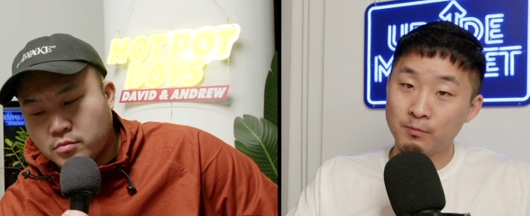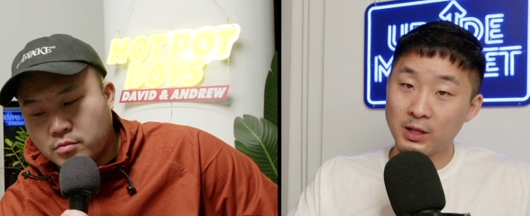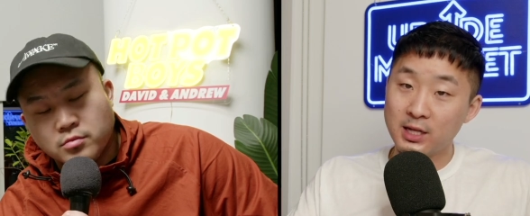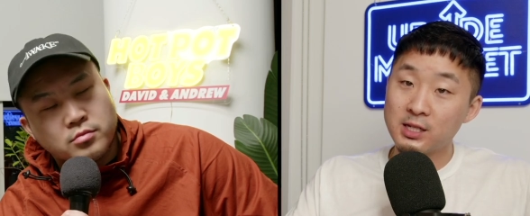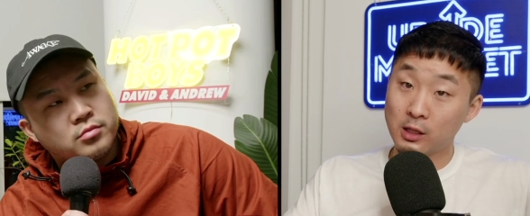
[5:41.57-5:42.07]

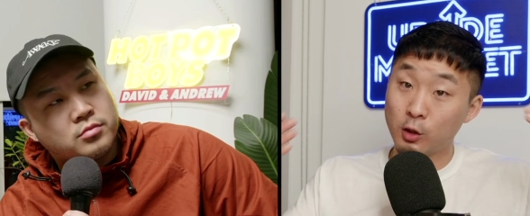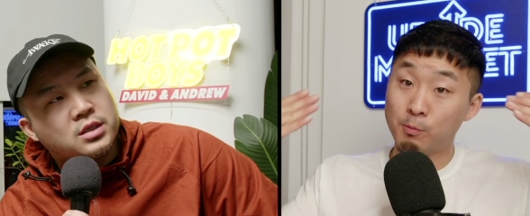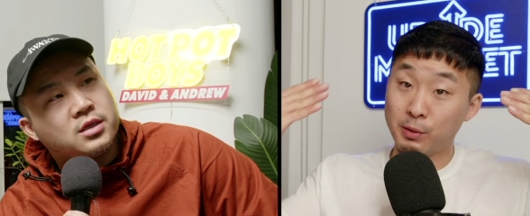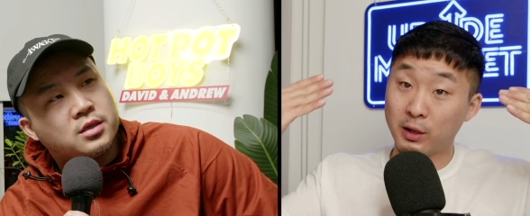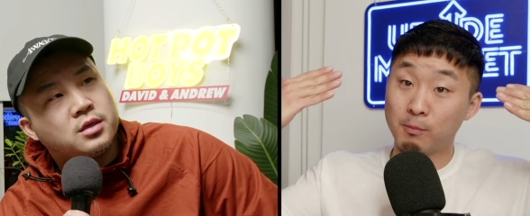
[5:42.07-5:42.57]
Speaker 1: It is a little
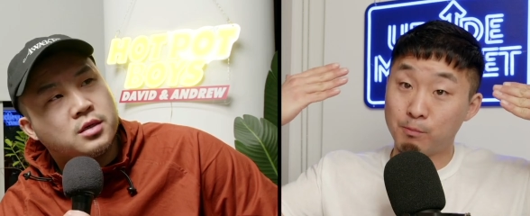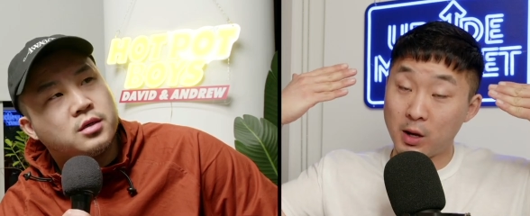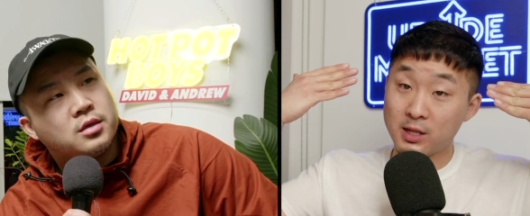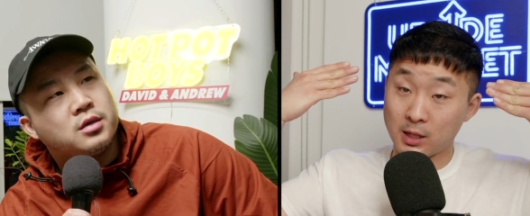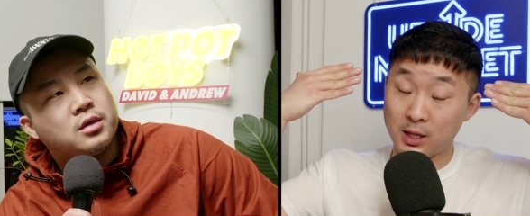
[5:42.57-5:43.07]
bit of,
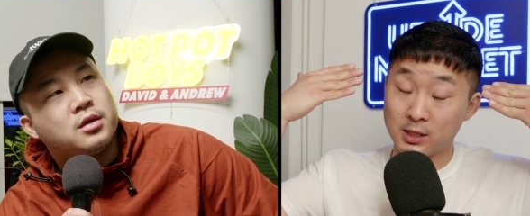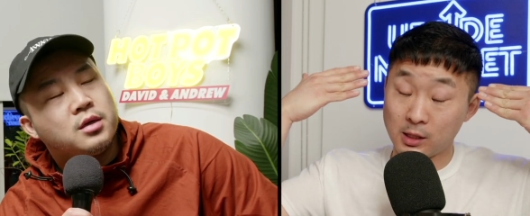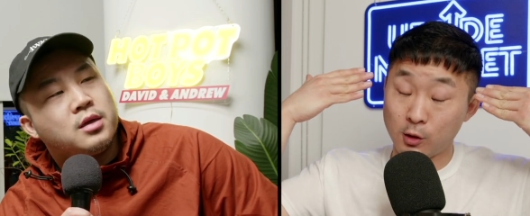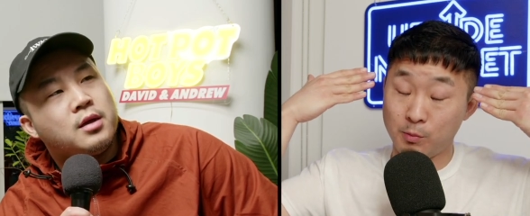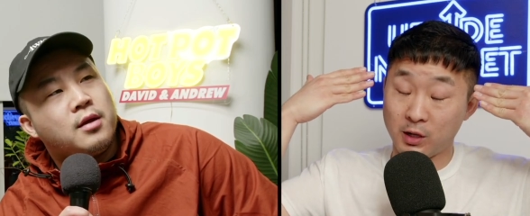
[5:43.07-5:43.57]
it's a, it's a
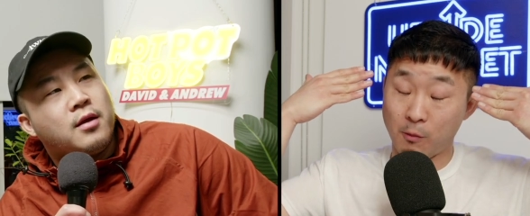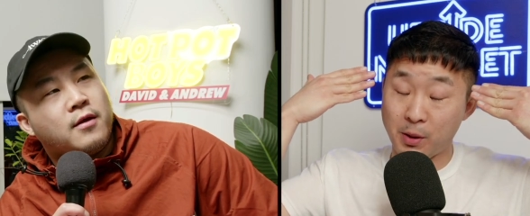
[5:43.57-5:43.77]
little bit of a